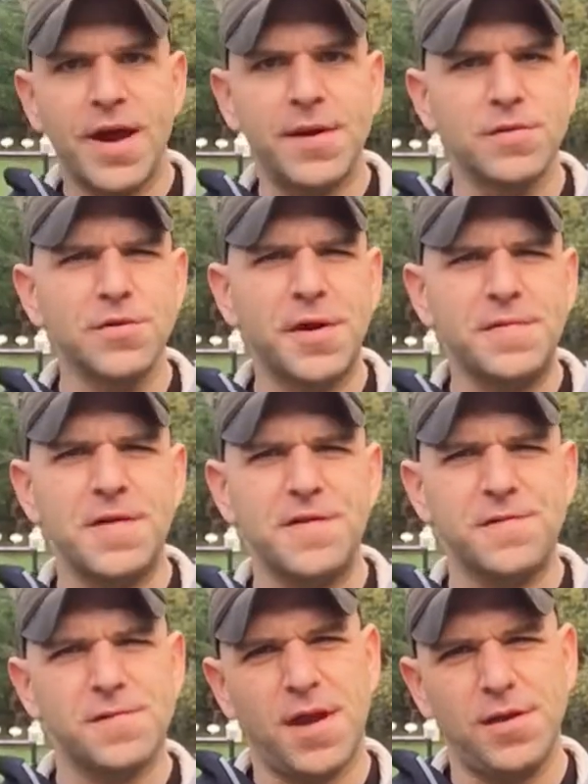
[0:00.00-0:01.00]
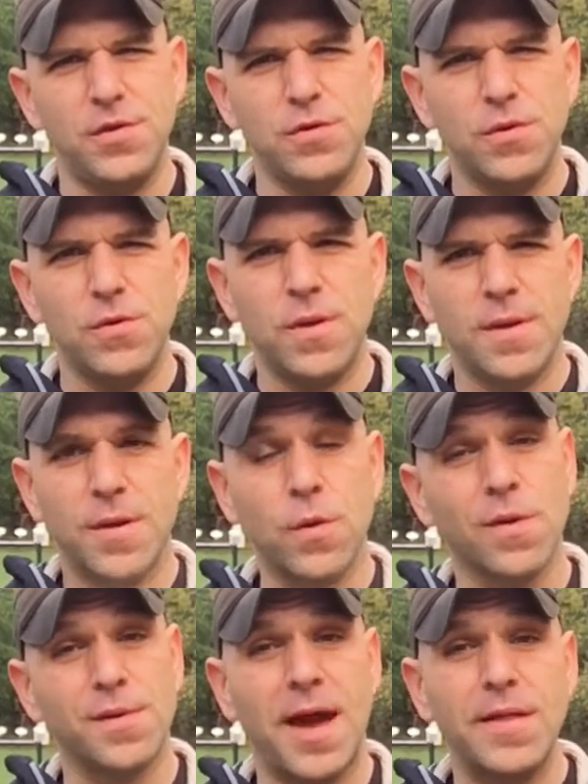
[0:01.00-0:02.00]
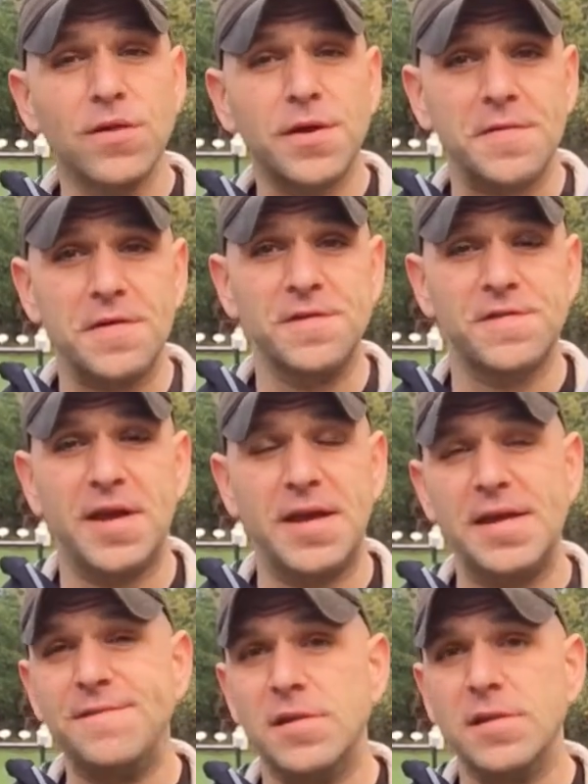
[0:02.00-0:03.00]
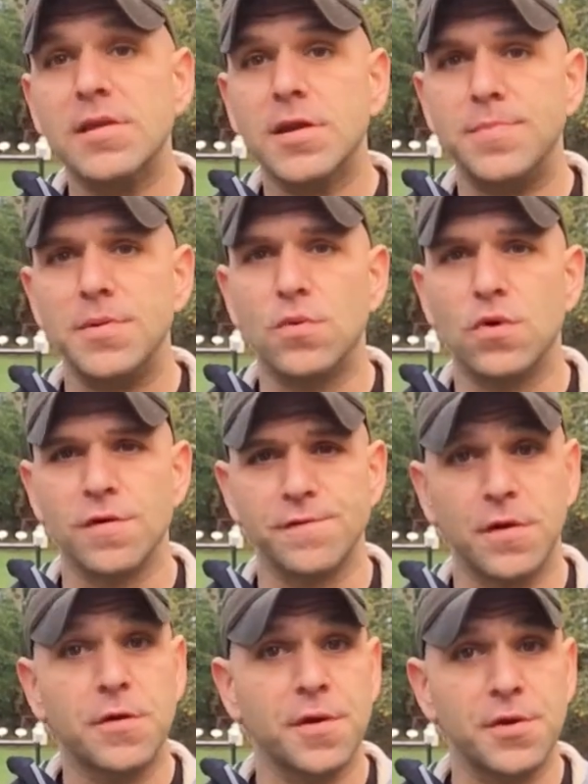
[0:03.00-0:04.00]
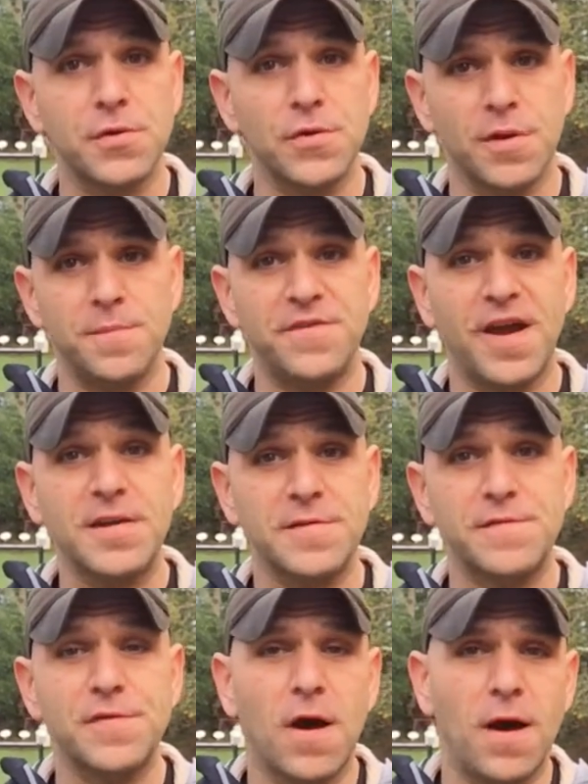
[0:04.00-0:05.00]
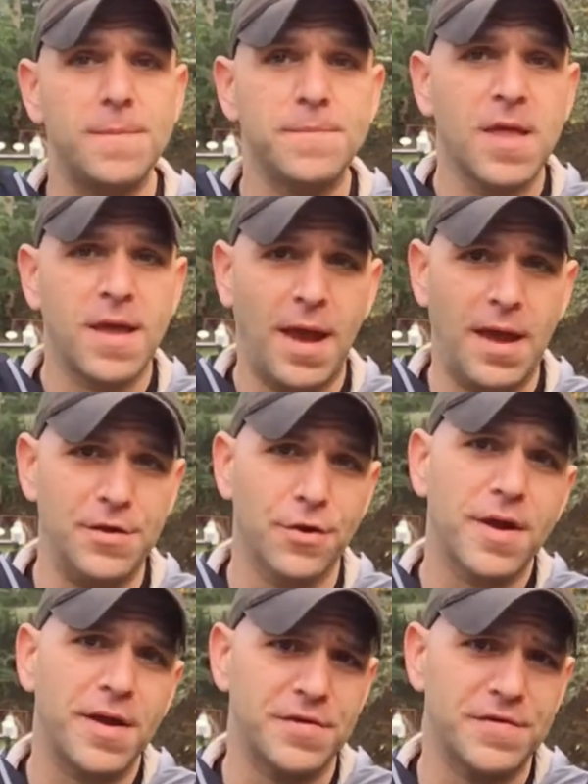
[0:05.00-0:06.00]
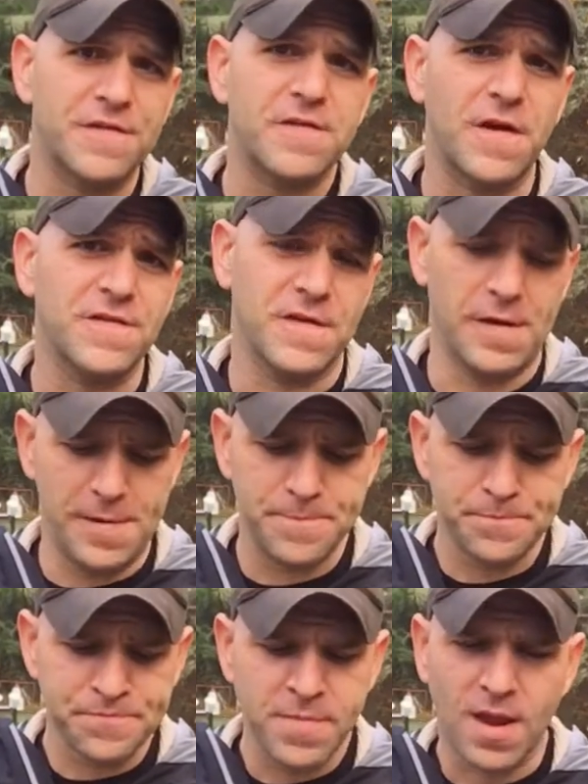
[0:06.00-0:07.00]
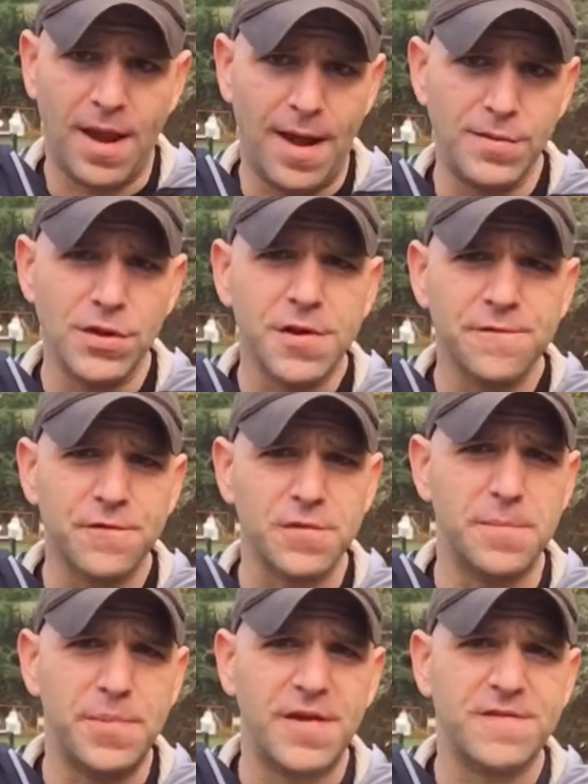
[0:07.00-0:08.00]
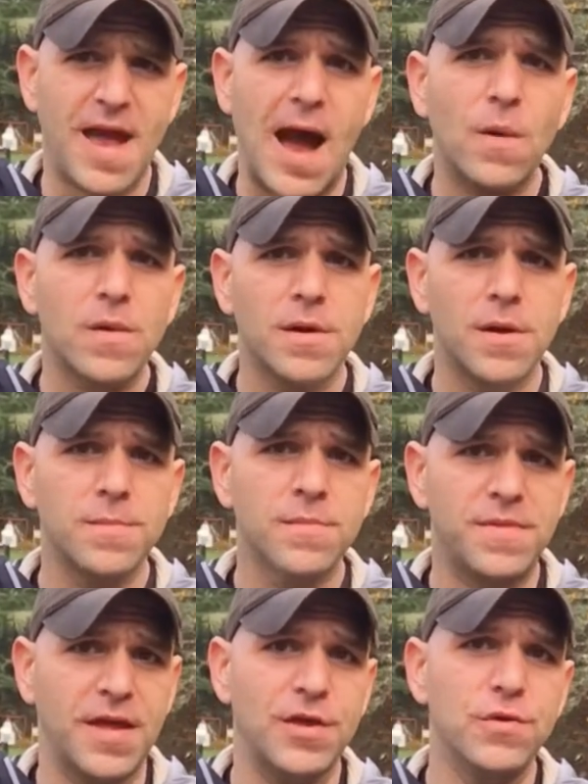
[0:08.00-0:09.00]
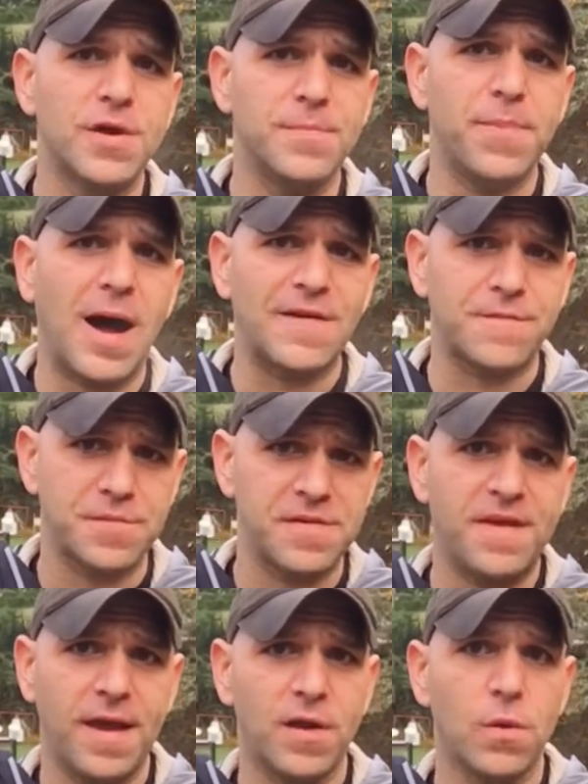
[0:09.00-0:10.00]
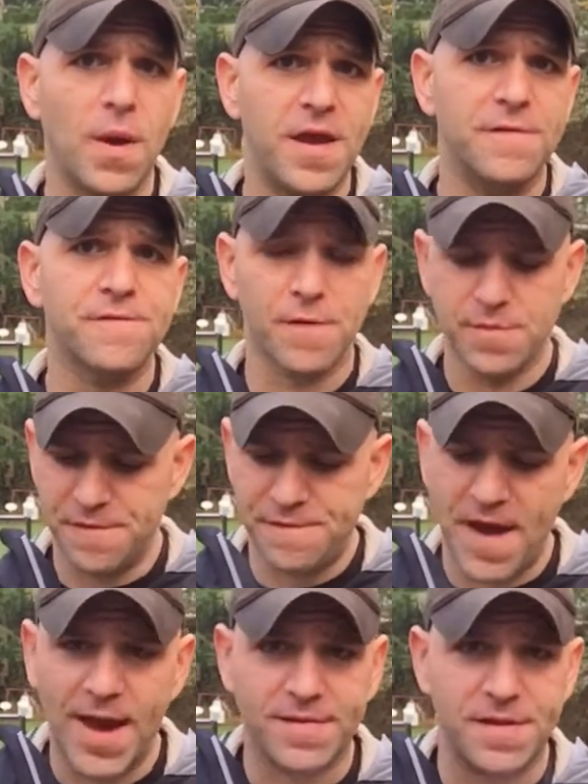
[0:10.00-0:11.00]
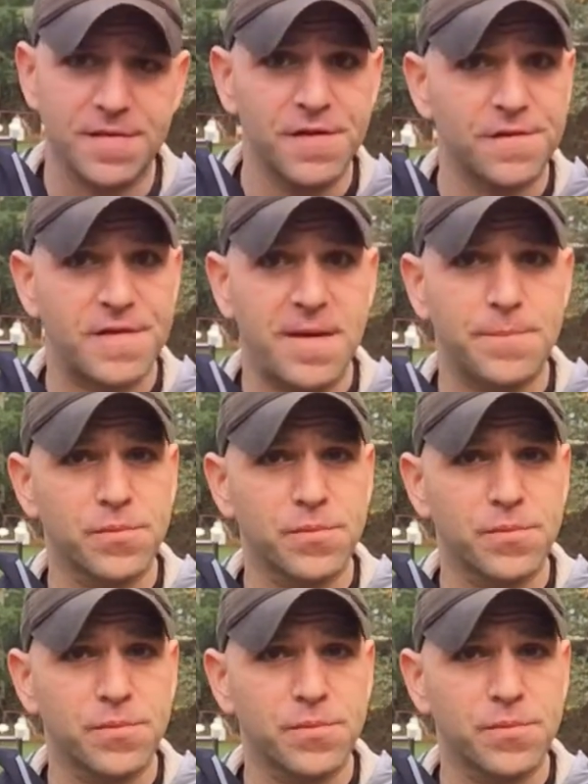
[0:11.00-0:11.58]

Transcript: kind of look at this and you, or when I look at this and I give it a little bit more of a critical objective thought and you're kind of discussing it, uh, looking for the best outcome that you could possibly take away from the fact that this,